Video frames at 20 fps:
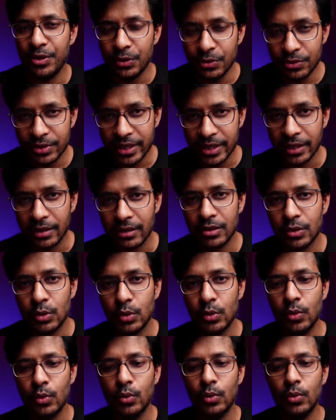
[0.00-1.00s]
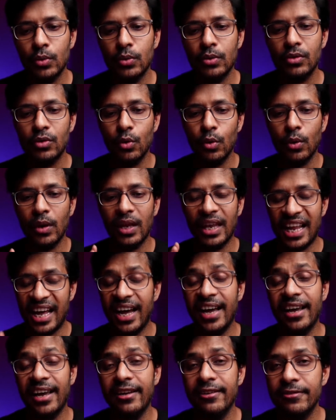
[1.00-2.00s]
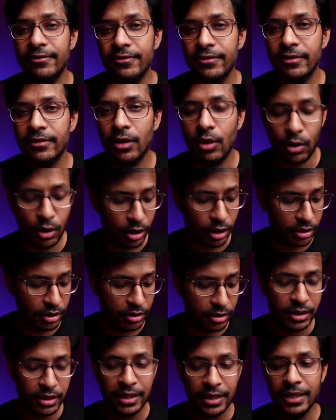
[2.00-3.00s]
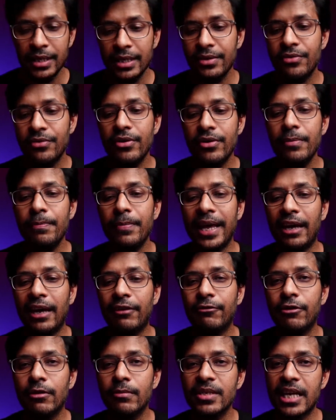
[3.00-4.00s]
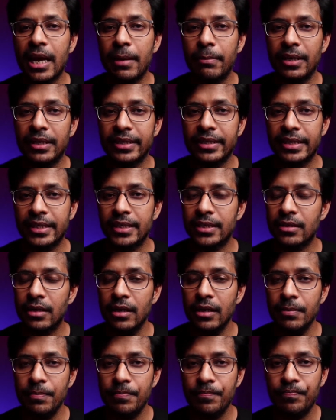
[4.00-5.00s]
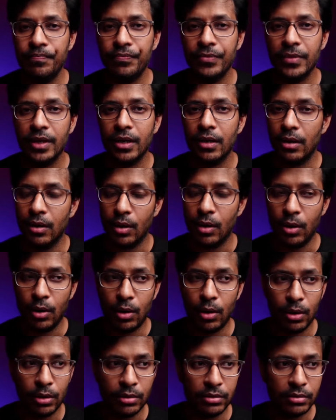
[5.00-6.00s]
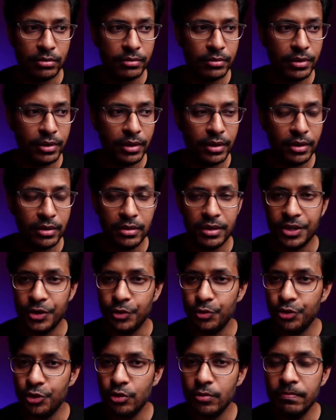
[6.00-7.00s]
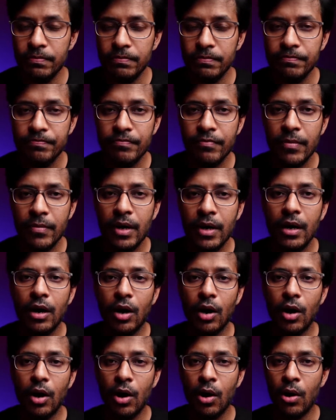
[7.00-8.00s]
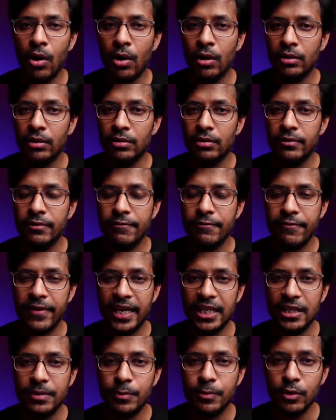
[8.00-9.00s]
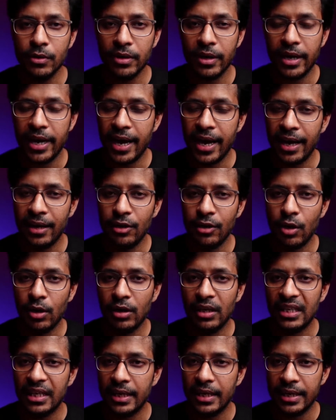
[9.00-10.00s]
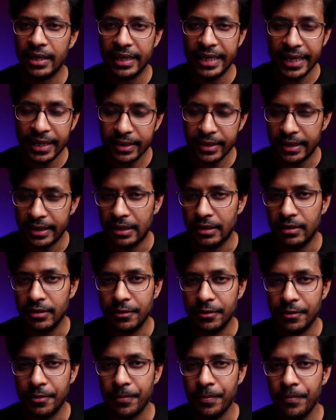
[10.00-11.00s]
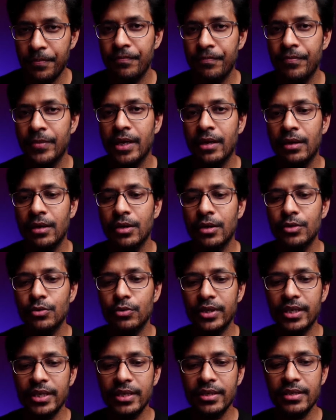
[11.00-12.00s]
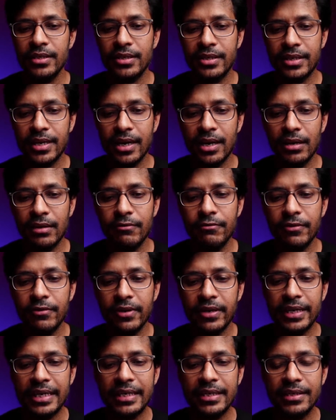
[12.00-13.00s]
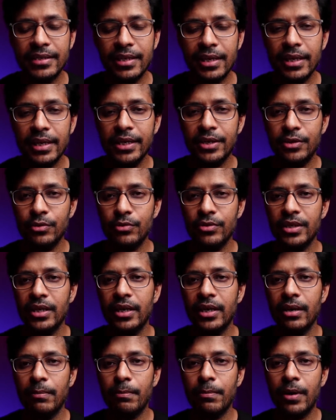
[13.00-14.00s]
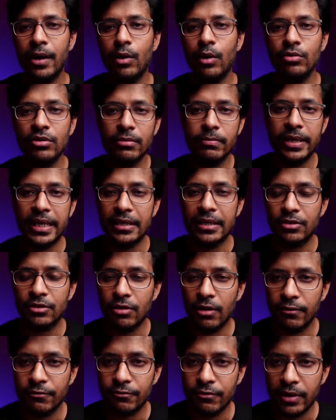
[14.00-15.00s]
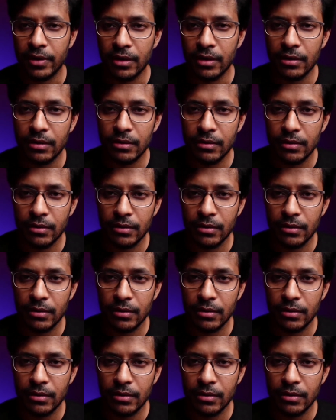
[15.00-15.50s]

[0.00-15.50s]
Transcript: using to go live on 3 platforms simultaneously, on YouTube, on Facebook, and on LinkedIn. So it is done very easily using a browser based software.